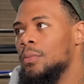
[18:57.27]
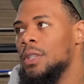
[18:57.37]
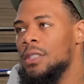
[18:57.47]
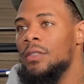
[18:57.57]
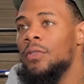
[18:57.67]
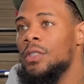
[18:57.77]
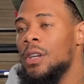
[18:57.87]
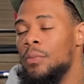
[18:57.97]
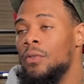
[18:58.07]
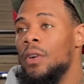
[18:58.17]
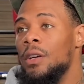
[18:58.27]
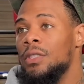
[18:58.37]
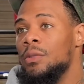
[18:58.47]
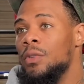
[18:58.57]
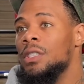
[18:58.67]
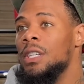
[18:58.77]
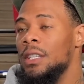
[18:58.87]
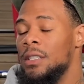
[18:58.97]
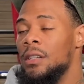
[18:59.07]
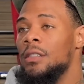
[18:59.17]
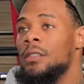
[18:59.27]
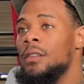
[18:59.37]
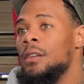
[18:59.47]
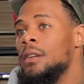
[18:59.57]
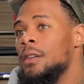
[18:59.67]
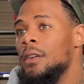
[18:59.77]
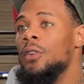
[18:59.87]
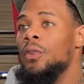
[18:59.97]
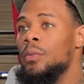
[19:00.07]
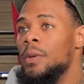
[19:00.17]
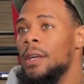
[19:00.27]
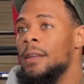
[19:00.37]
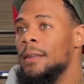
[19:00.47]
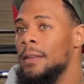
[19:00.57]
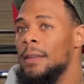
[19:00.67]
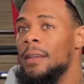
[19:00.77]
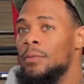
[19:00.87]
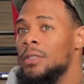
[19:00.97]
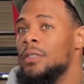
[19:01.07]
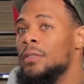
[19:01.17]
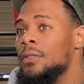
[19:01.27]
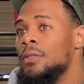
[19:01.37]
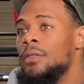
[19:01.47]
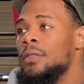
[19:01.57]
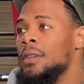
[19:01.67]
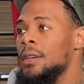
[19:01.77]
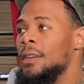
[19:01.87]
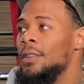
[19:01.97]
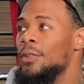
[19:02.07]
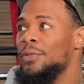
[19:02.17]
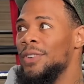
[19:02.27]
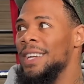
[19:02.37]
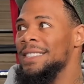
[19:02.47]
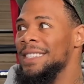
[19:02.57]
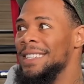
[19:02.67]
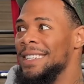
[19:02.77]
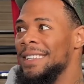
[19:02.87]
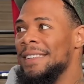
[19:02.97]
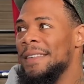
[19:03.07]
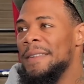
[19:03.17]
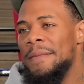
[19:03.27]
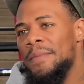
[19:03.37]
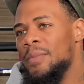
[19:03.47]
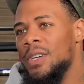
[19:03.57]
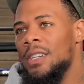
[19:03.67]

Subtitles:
Because the first couple of rounds he was getting touched a little bit and he was a little frantic. But